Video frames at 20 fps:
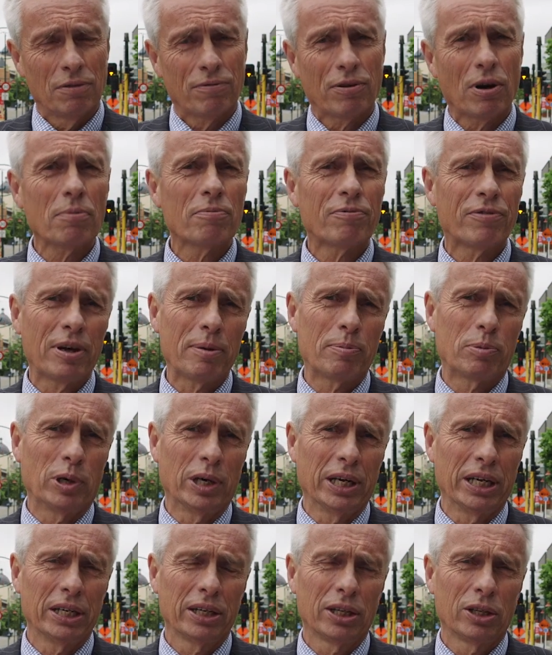From
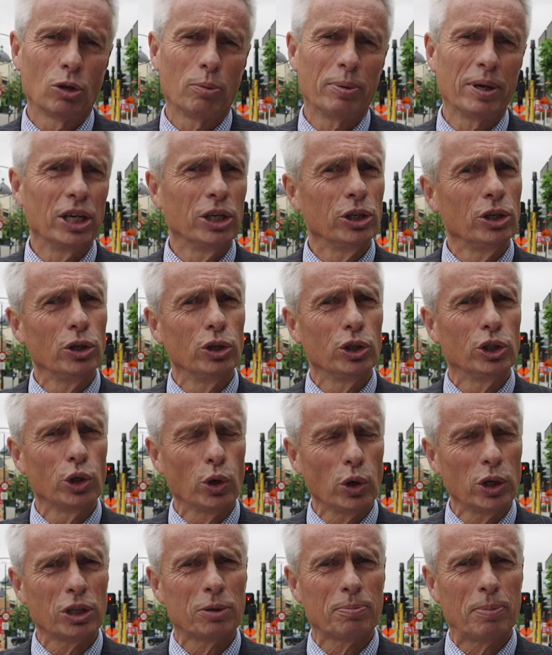February, there'll be a new
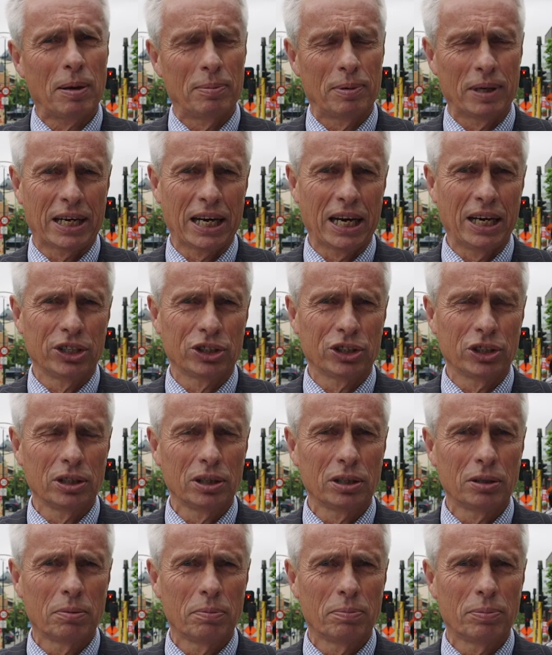joint
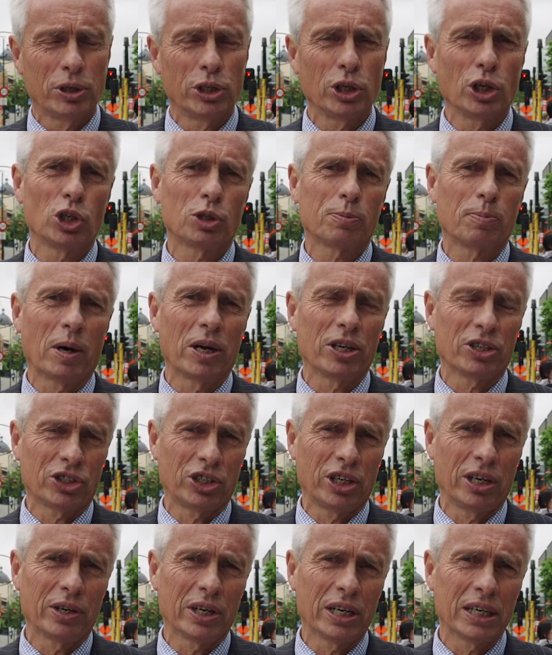publication produced by
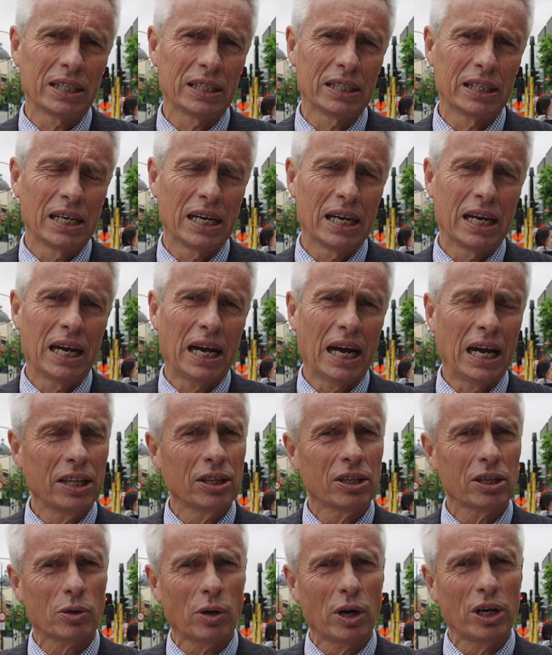CERA
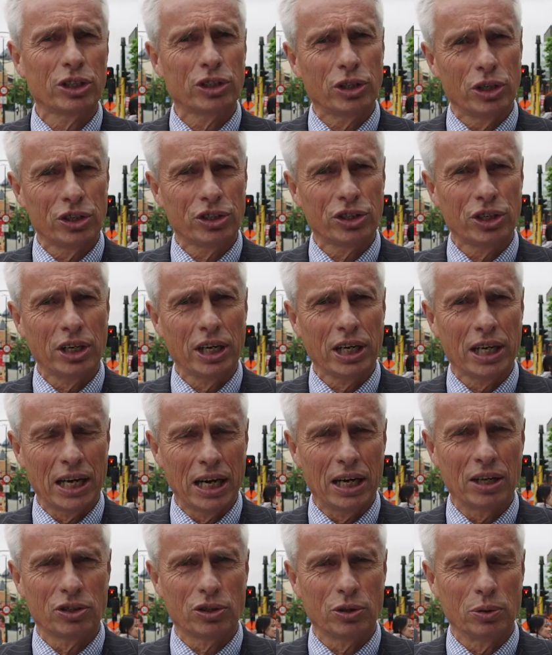and the Christchurch City
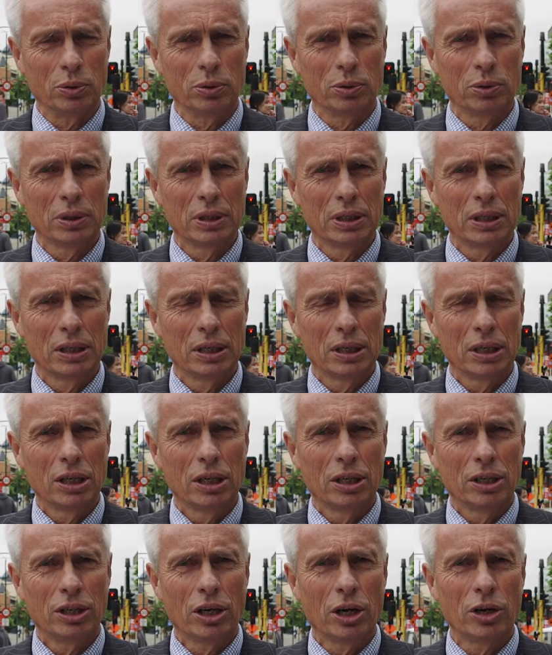Council,
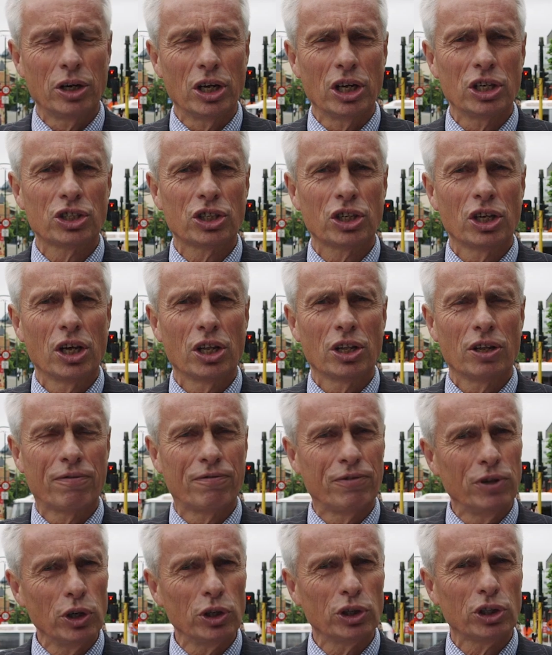known as the
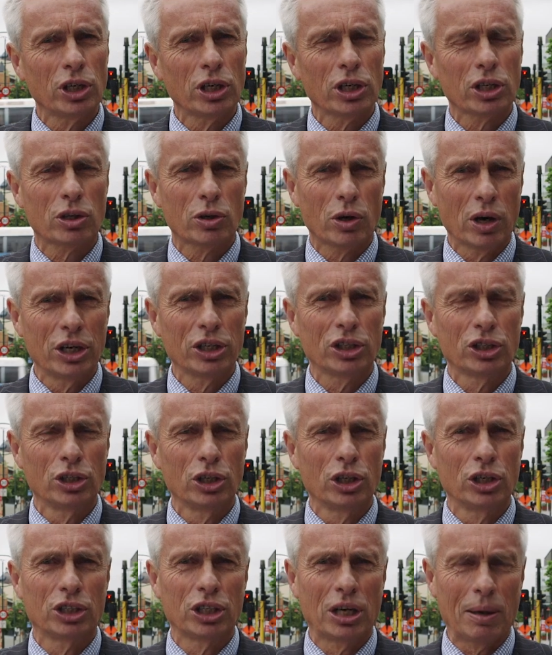Future
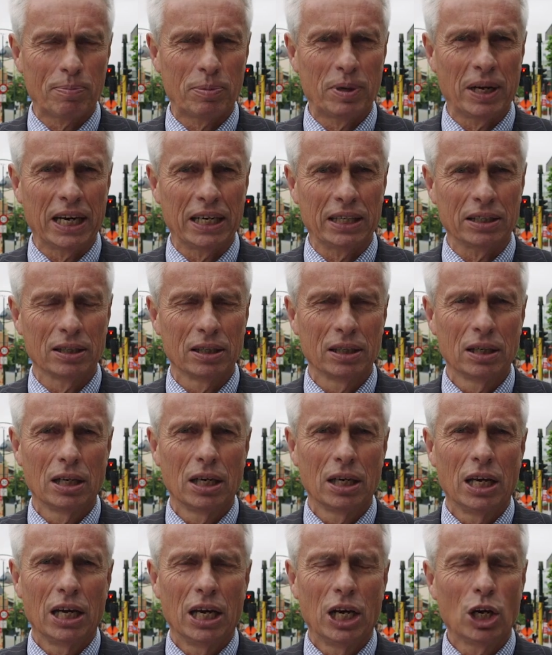Christchurch Update.
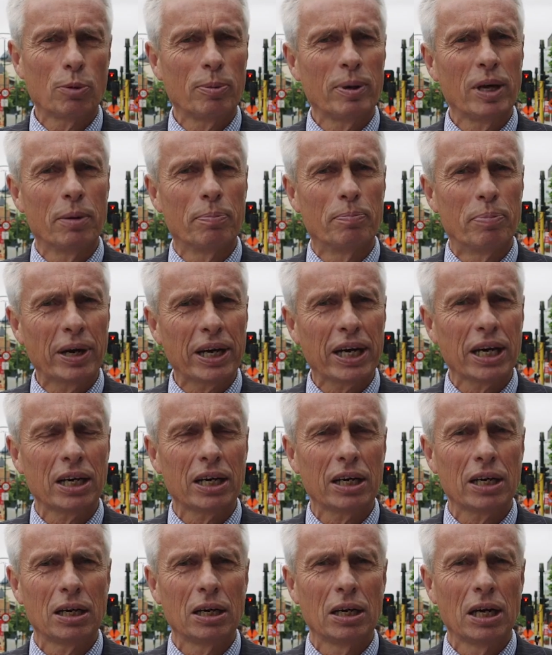It'll be a
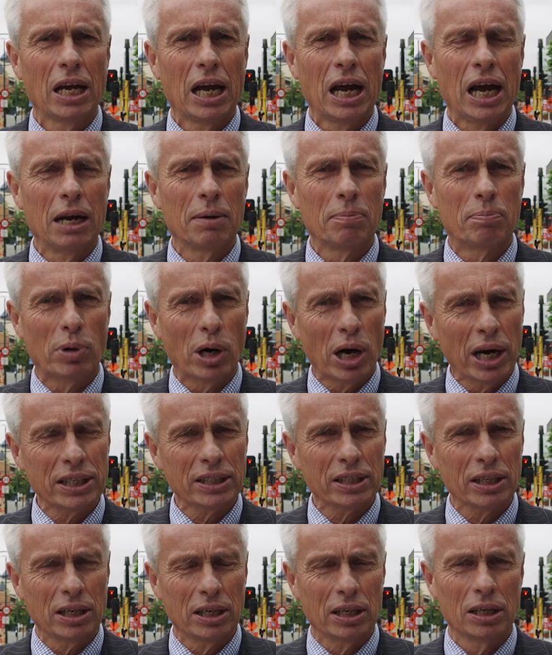bigger and
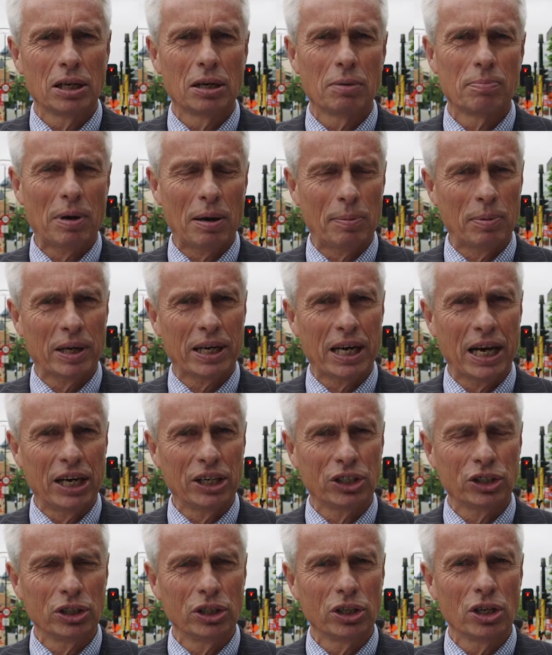brighter
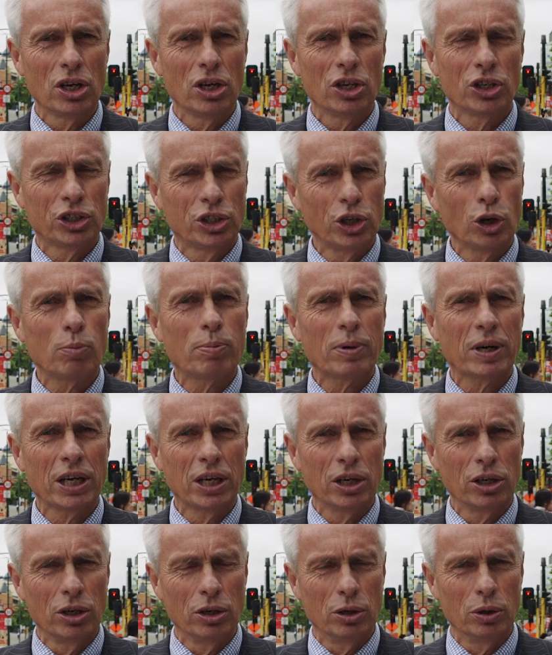publication, still
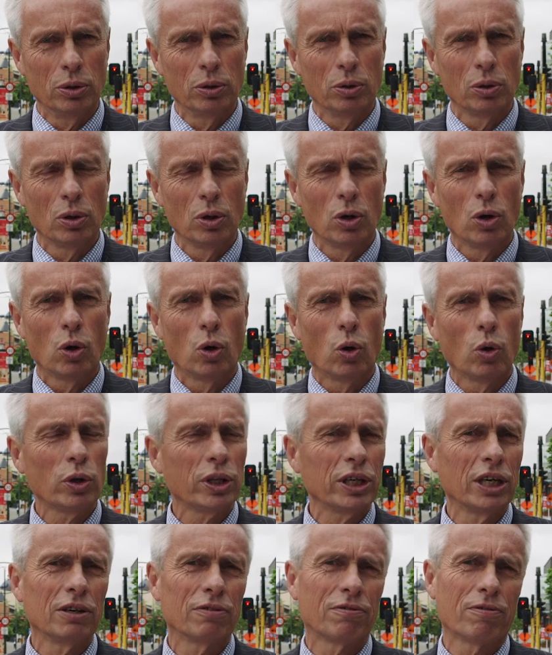bringing you all
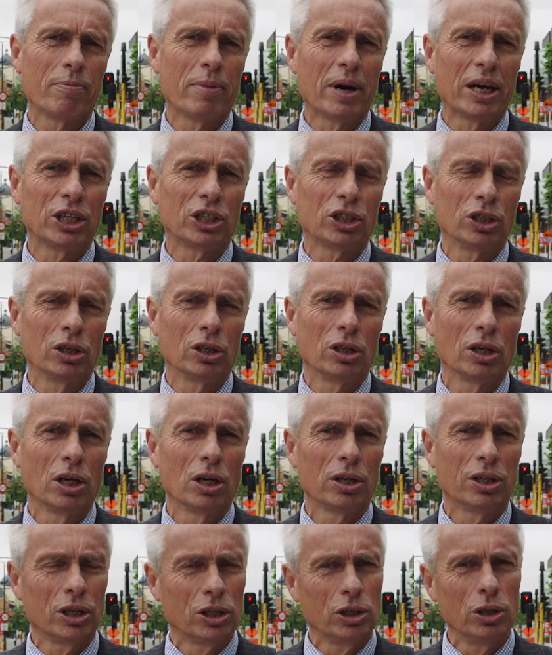the information
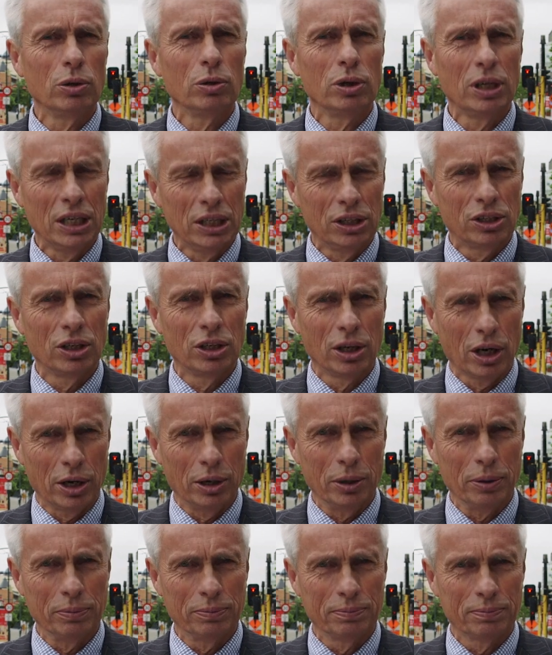that you need to
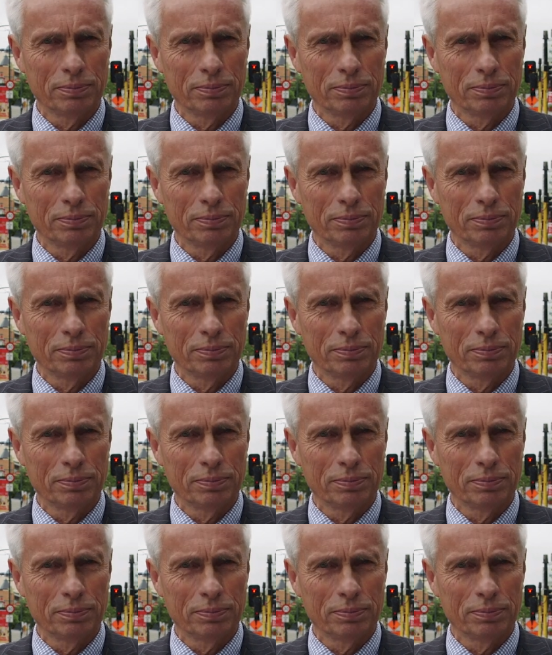know.